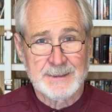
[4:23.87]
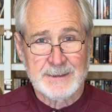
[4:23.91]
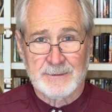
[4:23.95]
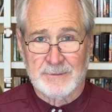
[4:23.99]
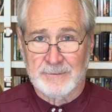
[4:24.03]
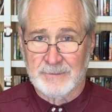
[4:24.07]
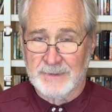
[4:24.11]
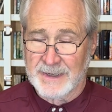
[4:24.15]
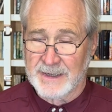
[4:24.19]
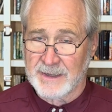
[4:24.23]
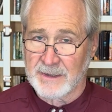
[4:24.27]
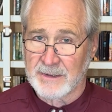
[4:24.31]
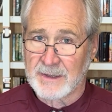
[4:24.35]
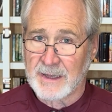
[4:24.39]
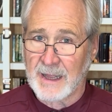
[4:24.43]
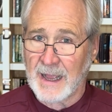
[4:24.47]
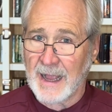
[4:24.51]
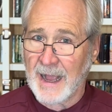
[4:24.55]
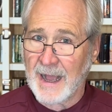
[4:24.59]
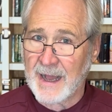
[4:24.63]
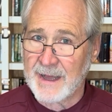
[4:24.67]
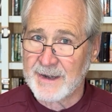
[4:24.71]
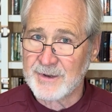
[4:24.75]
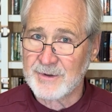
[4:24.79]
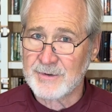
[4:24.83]
Well,
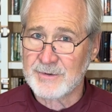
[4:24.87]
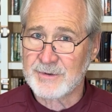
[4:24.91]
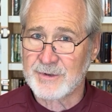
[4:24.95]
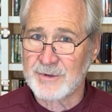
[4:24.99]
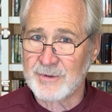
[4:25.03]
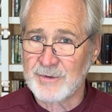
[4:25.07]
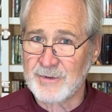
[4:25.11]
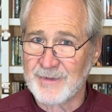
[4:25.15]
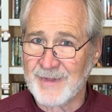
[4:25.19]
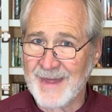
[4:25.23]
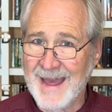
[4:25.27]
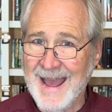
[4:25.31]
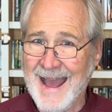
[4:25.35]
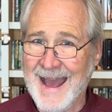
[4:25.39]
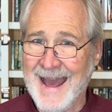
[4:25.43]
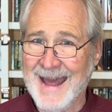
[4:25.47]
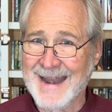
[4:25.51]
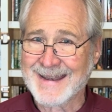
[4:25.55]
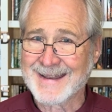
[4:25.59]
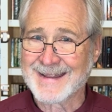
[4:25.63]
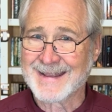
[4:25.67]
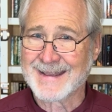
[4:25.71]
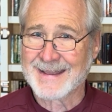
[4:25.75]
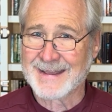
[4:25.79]
how do you do that